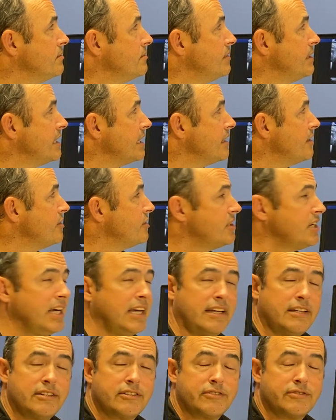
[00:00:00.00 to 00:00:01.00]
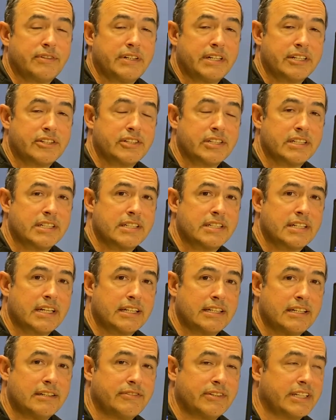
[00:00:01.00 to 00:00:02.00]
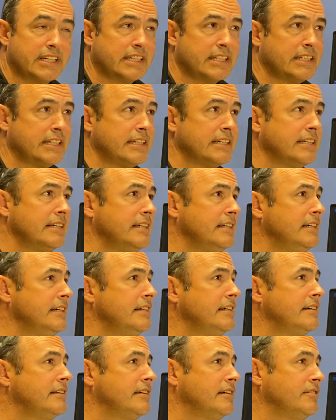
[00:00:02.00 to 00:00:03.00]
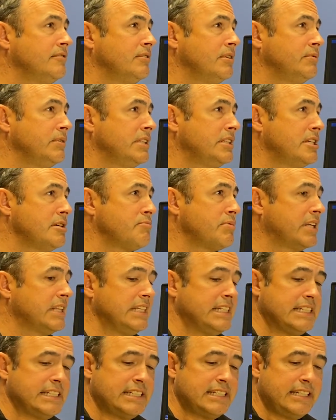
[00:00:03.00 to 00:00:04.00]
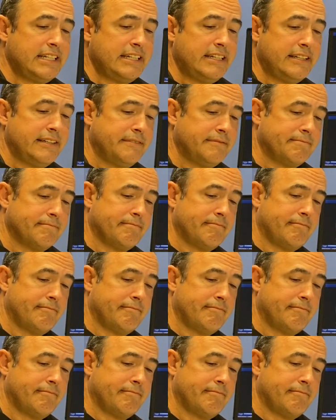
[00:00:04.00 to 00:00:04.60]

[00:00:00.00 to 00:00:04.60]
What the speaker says: we can change function significantly. Now what we typically see